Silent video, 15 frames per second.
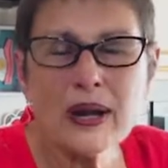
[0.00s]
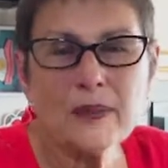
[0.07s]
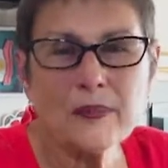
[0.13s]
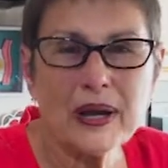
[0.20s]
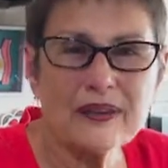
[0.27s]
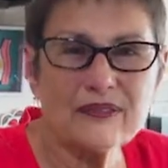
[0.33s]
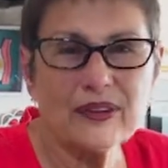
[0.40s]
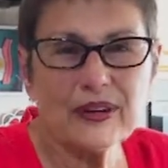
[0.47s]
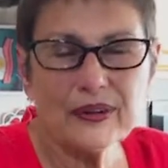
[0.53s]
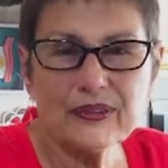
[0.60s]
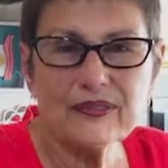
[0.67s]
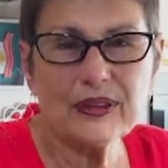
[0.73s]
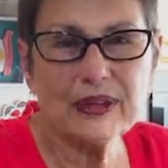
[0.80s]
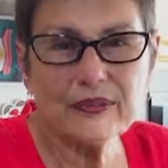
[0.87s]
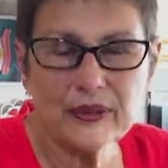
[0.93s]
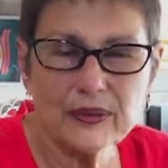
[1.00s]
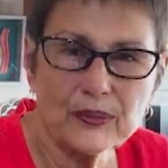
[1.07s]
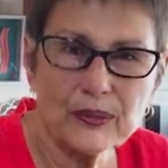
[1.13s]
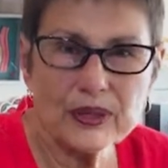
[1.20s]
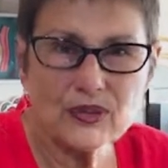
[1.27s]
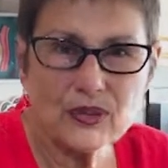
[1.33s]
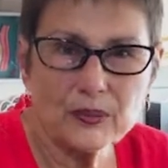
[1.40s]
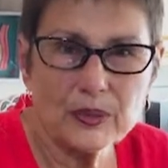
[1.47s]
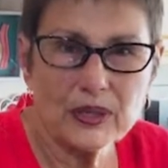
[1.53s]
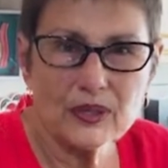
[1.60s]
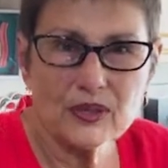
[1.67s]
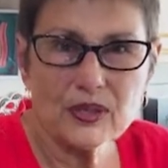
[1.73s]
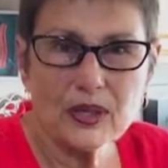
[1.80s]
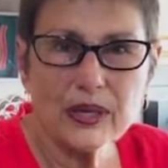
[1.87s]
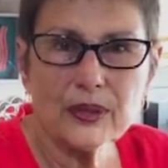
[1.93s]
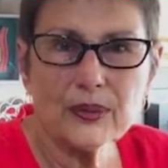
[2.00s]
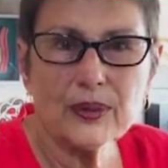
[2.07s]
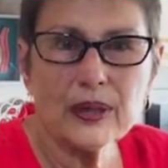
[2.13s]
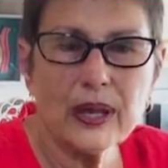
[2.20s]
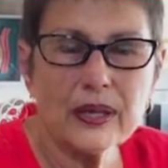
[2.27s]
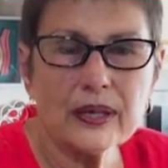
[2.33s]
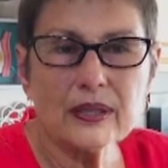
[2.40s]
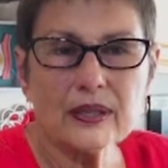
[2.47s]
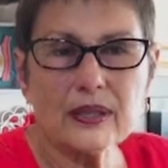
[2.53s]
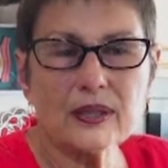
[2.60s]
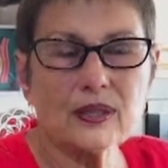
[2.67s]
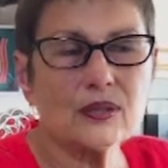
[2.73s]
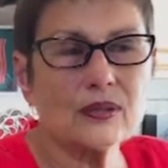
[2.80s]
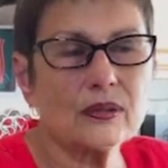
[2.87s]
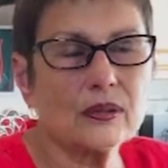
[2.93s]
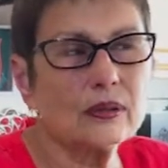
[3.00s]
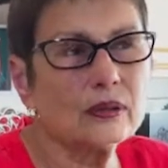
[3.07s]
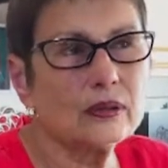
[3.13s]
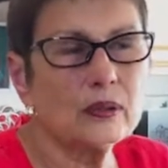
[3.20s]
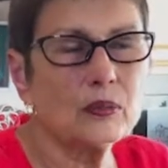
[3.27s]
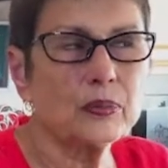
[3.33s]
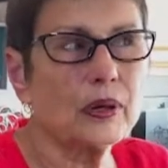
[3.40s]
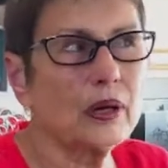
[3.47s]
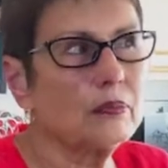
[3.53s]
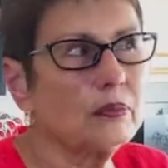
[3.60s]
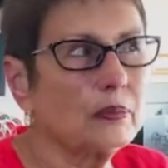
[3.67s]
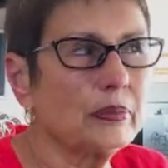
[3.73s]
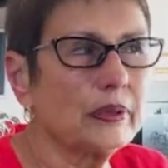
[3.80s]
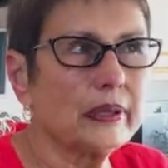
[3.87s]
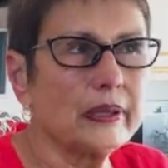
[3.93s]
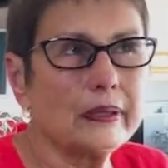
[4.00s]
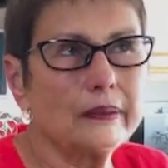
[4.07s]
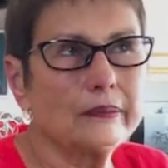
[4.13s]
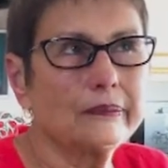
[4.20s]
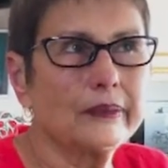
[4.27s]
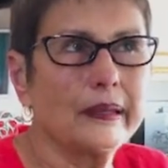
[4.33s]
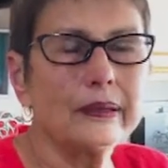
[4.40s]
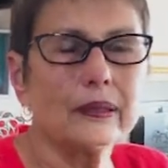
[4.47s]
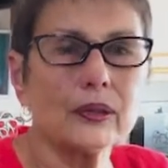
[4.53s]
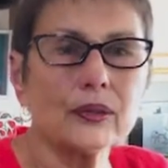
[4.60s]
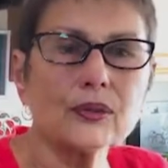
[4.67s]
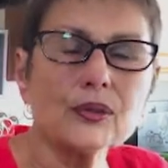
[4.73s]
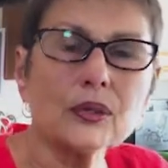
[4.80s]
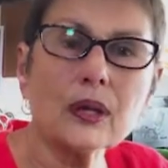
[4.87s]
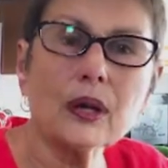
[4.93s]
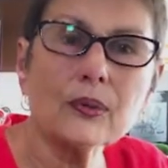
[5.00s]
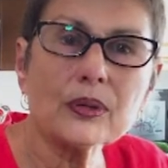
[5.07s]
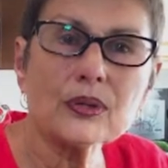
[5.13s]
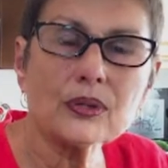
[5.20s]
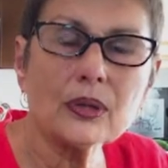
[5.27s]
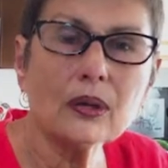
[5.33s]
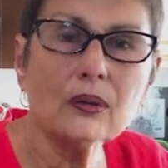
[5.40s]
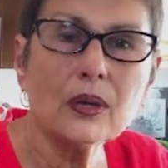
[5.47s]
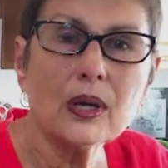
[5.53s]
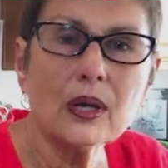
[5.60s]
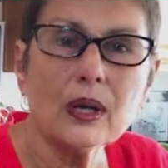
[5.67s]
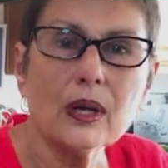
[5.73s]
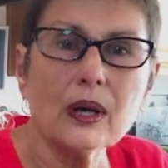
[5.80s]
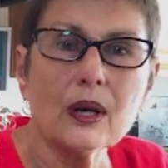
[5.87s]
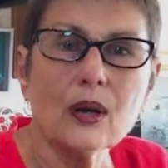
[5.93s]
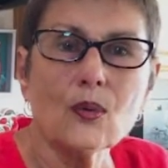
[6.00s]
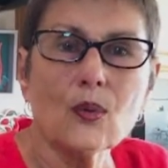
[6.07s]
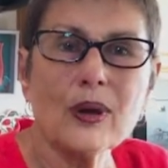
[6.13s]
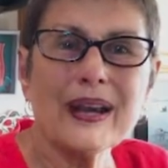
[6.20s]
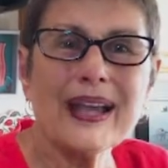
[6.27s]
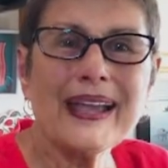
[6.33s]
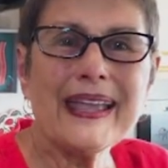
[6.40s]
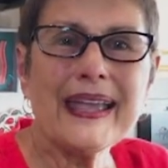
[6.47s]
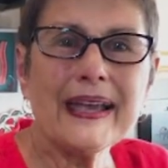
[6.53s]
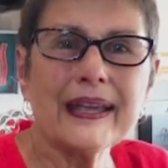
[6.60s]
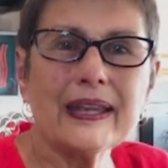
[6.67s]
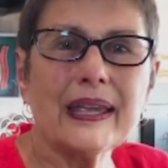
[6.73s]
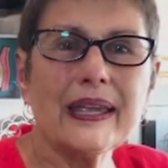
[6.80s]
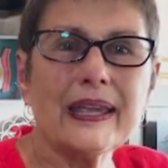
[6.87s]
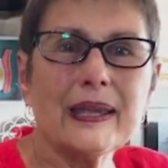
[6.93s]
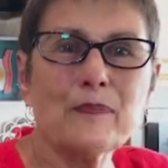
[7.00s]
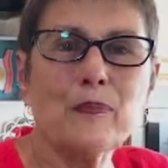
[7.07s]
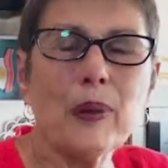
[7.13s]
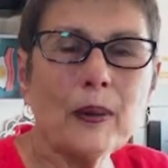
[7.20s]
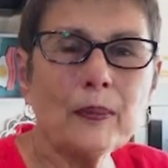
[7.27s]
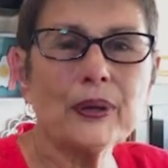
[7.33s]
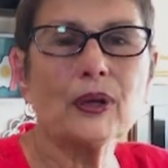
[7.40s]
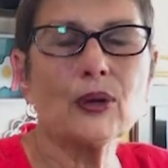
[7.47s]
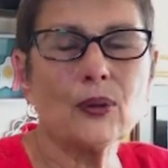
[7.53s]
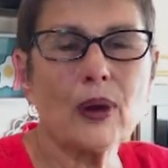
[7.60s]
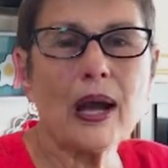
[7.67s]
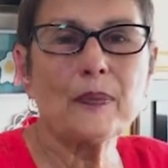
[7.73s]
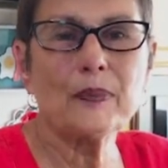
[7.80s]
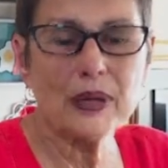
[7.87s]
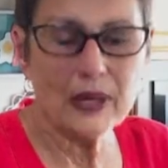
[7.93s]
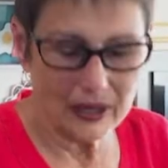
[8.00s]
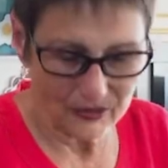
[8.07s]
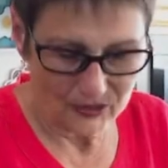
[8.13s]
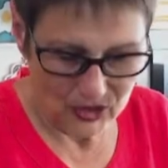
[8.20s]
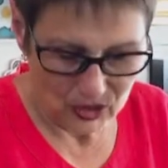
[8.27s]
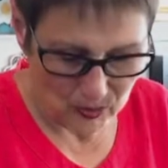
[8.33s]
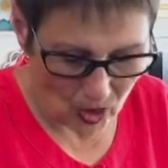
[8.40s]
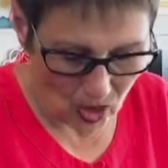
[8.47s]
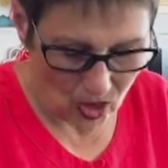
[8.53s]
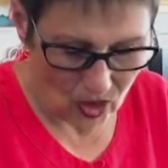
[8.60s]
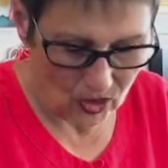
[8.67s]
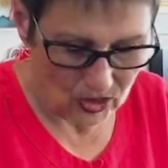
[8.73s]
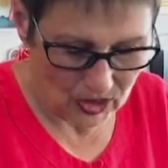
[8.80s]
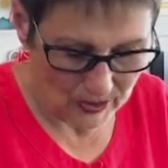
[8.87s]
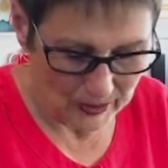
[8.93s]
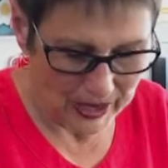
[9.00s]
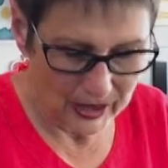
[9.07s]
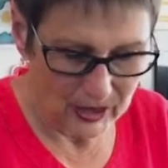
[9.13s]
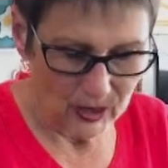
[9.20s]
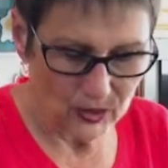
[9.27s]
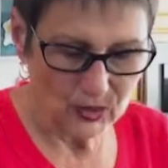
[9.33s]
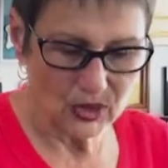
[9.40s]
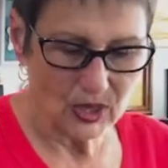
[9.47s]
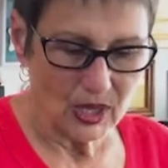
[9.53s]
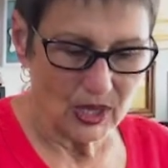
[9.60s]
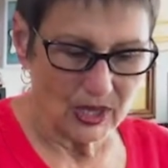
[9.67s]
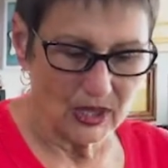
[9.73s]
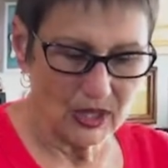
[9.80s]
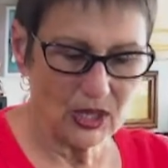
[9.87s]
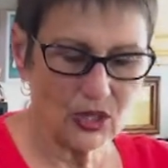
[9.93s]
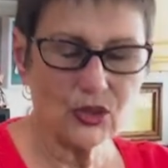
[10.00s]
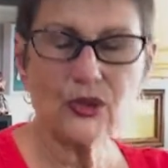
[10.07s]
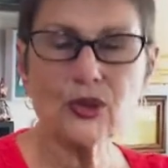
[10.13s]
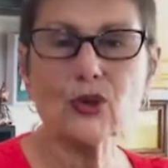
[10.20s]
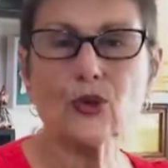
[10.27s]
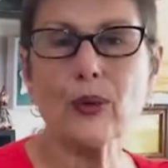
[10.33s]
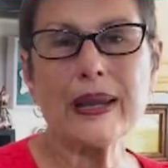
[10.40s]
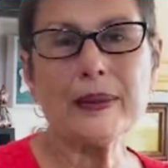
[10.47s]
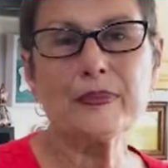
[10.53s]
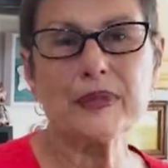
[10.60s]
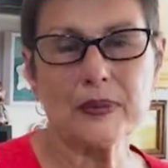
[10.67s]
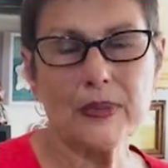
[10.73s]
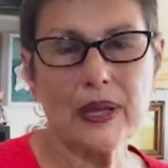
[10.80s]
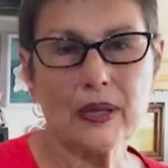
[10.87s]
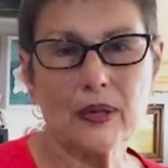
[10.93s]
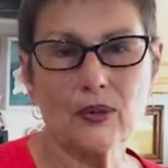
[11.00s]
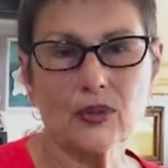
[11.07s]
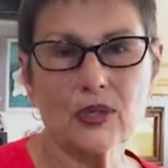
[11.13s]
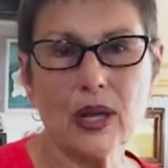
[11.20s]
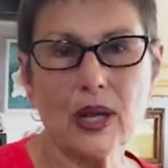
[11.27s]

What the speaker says: of my very favorite recipes. I created this, probably 10 years ago or so, when I had a bumper crop of small tomatoes. These are grape tomatoes.